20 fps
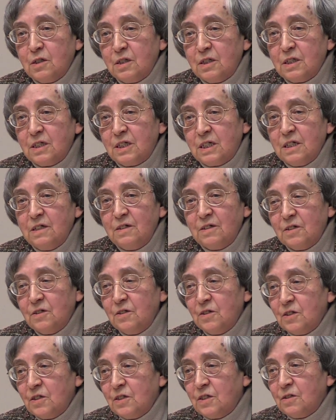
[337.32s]

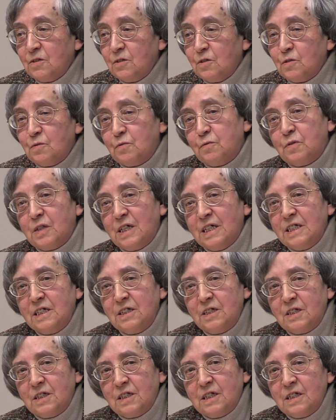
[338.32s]
sentence or
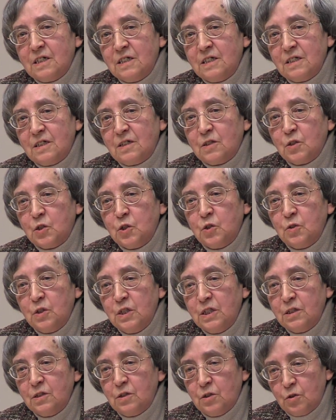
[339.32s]
phrase that you
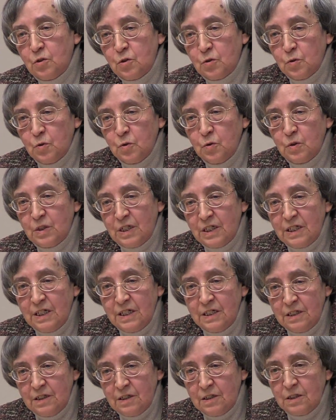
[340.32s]
need to
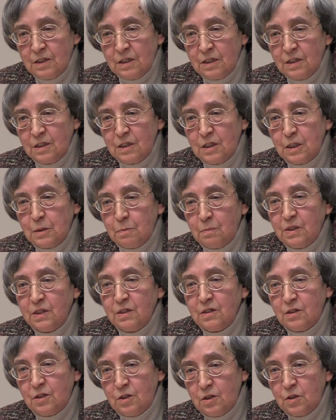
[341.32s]
create this
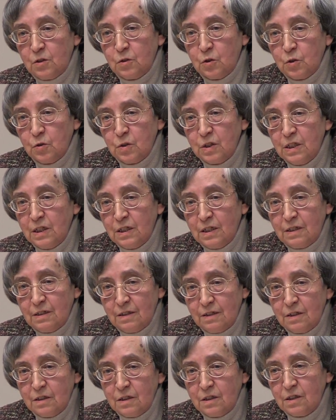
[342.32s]
space during
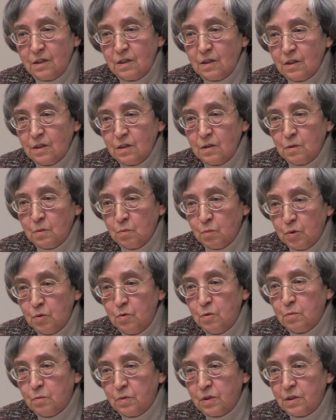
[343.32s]
the
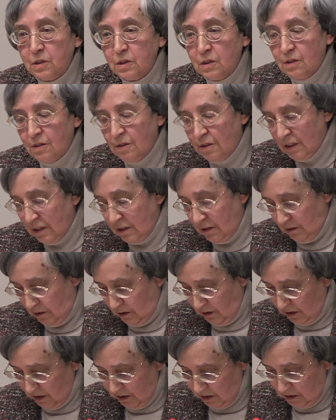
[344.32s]
booms and not
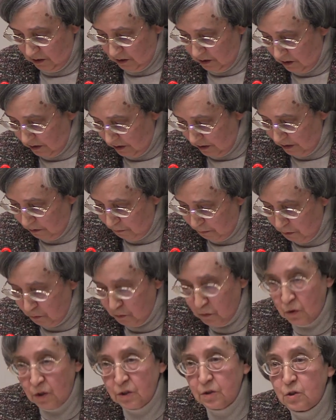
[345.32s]
if you
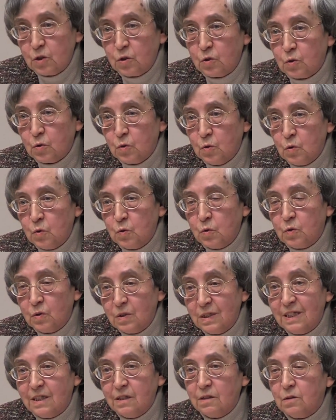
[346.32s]
want to
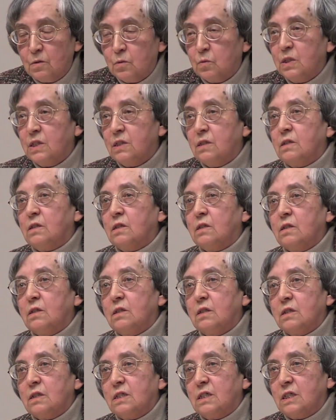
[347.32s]
deal with
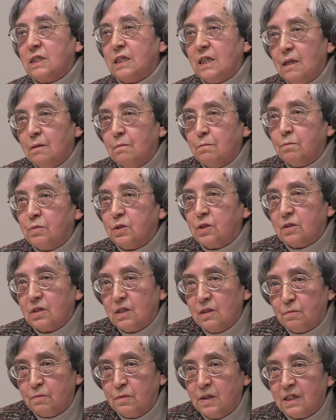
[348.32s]
the slumps
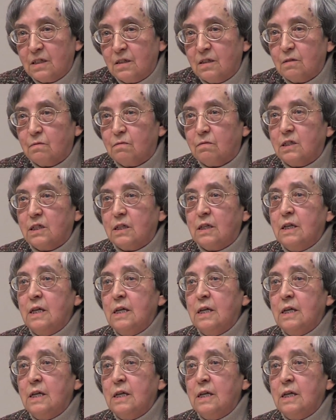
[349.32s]
effectively.